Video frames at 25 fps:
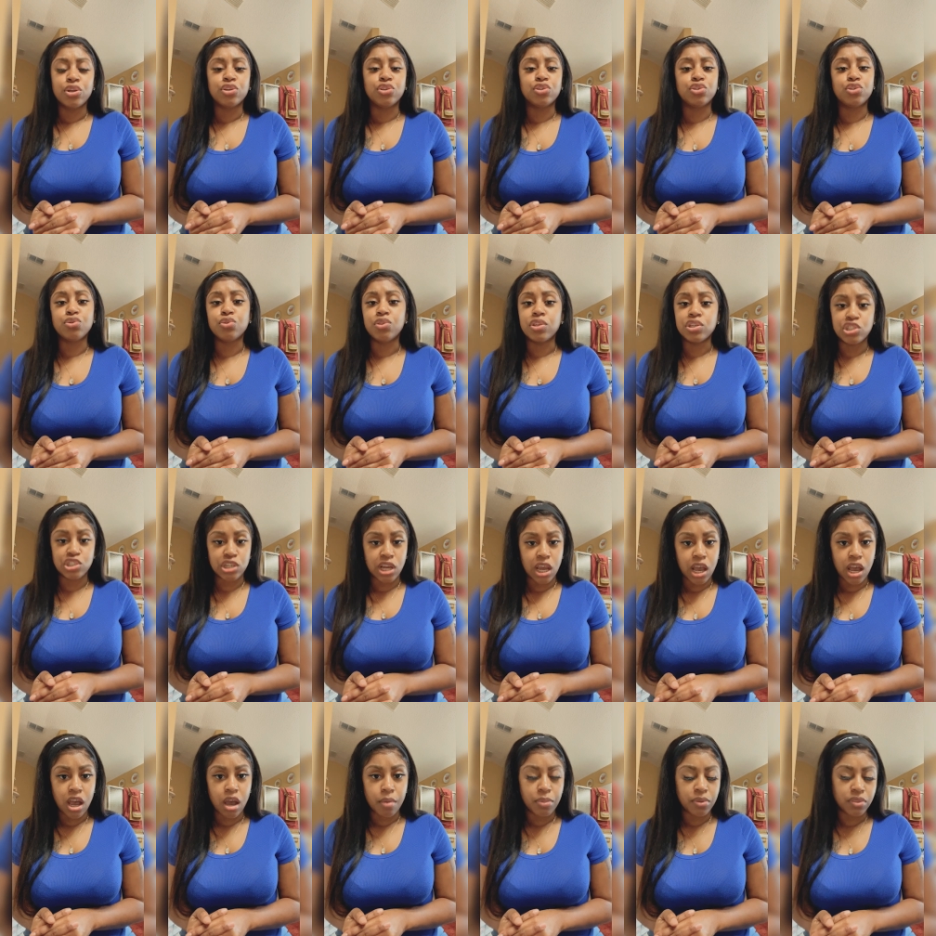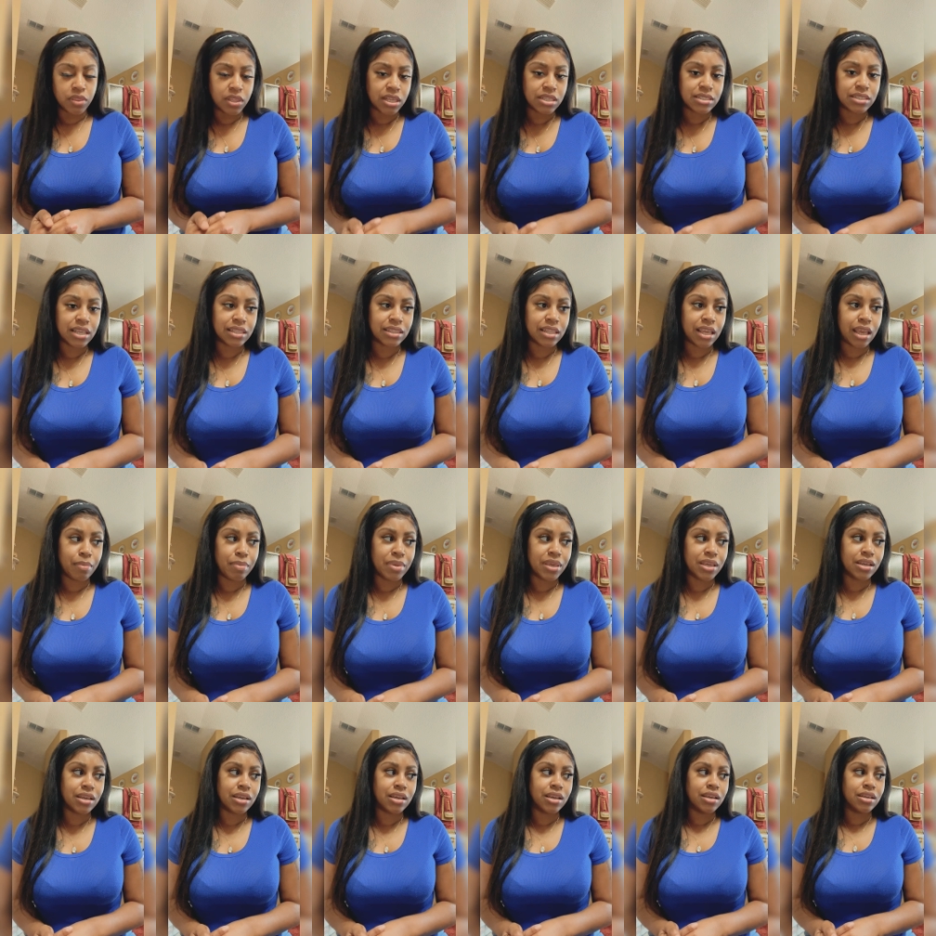do the job and things like that,
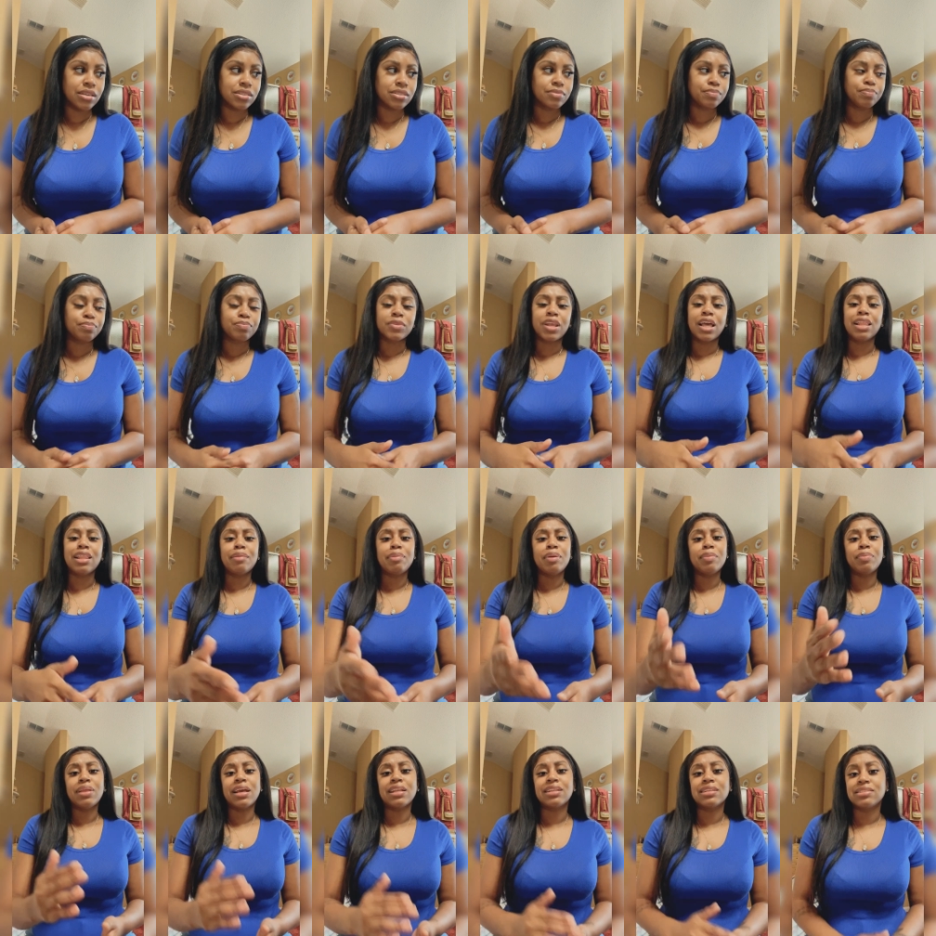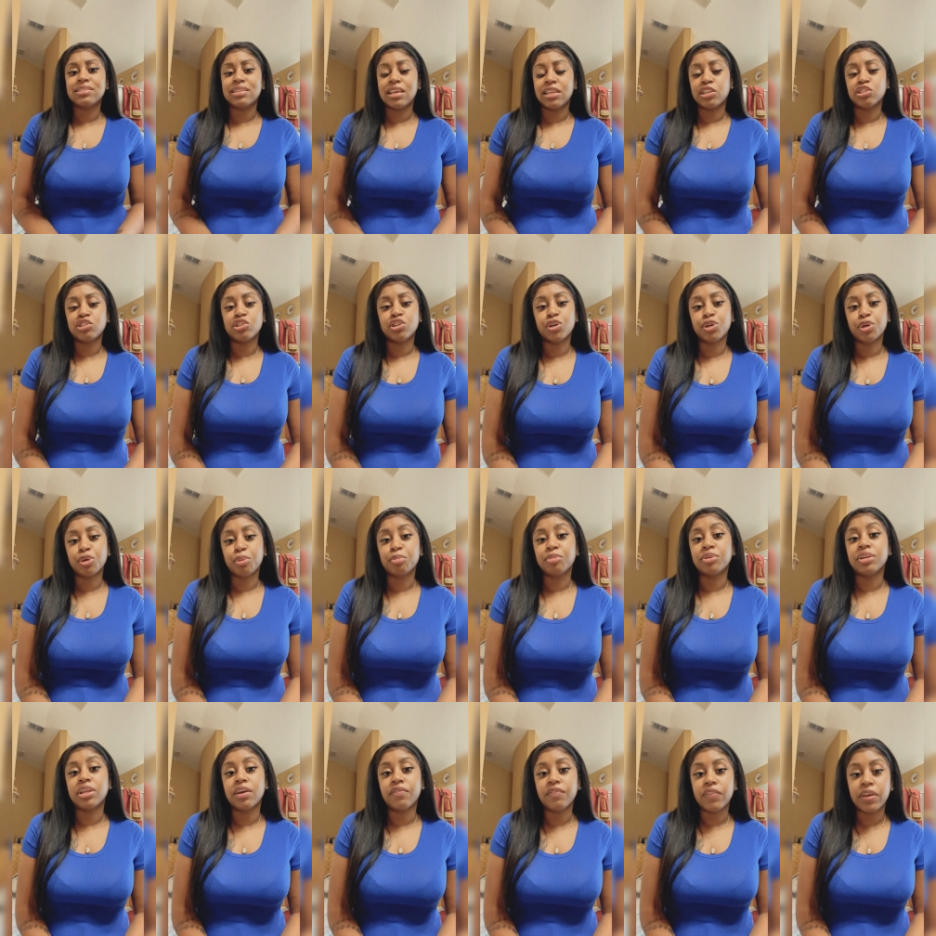because a lot of people like to say the term
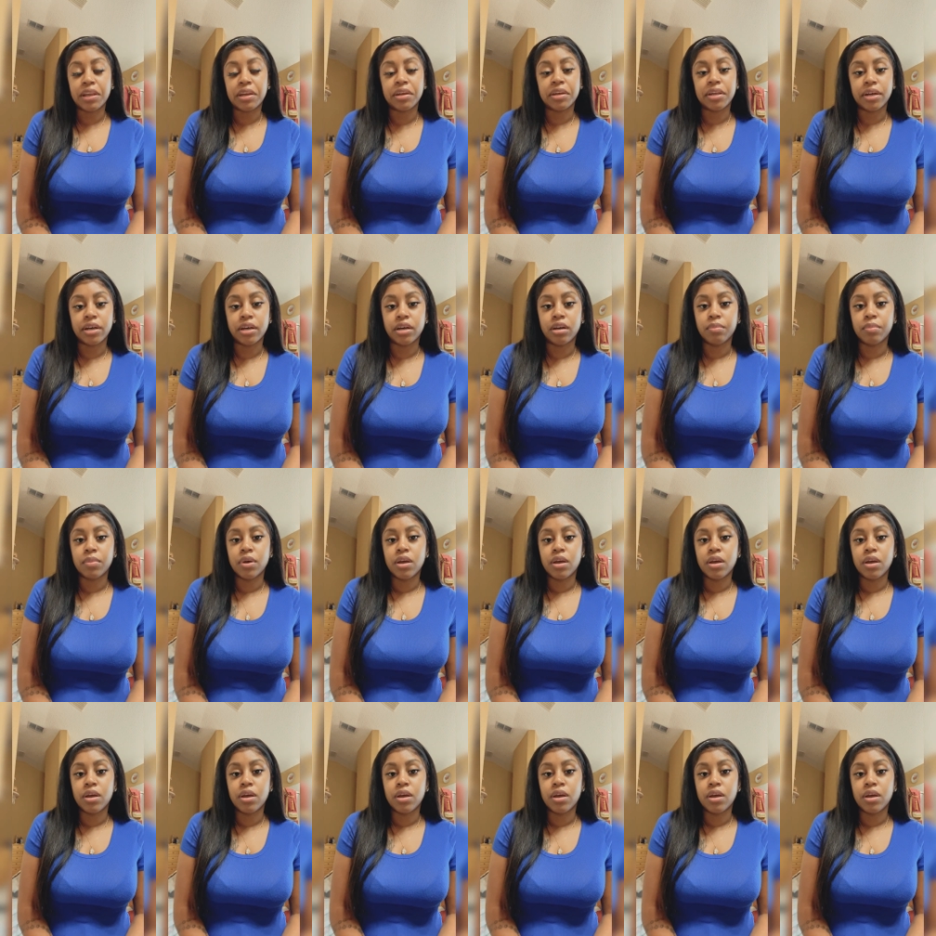deaf and dumb.